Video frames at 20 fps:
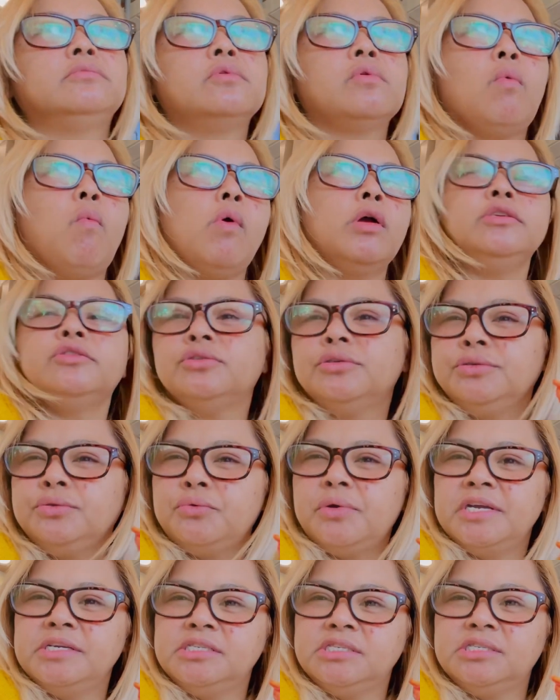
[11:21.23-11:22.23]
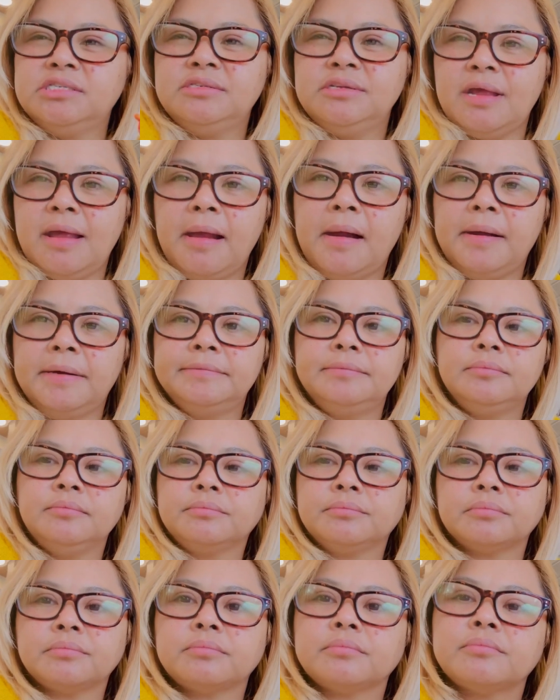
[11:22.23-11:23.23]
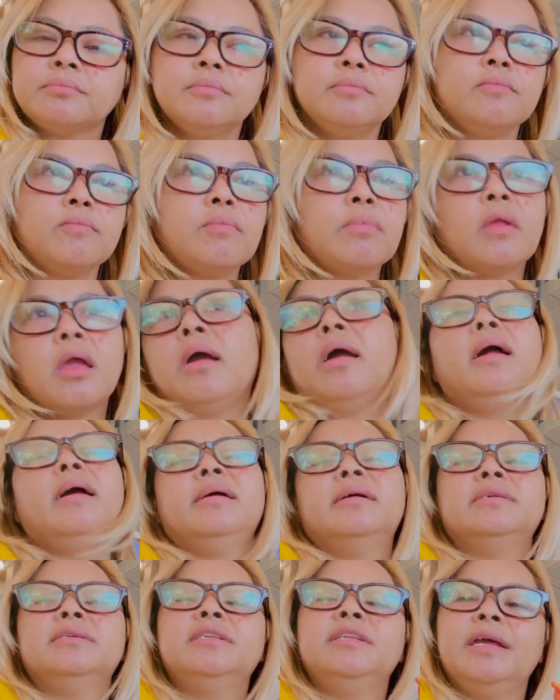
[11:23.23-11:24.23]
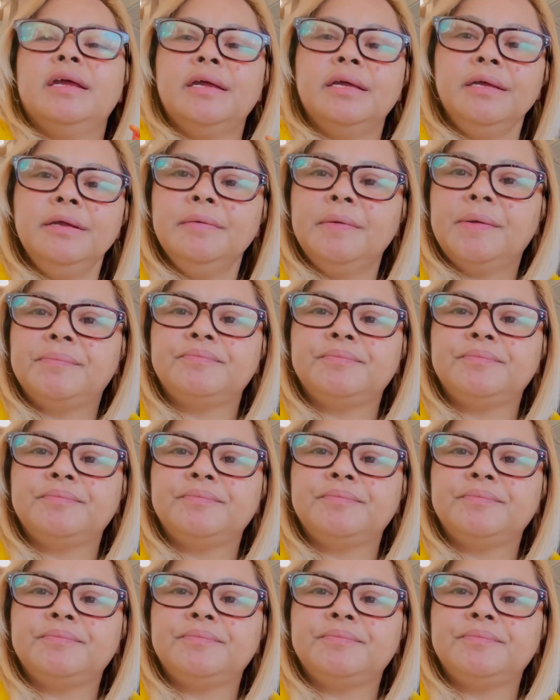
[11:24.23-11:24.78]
once or twice a day.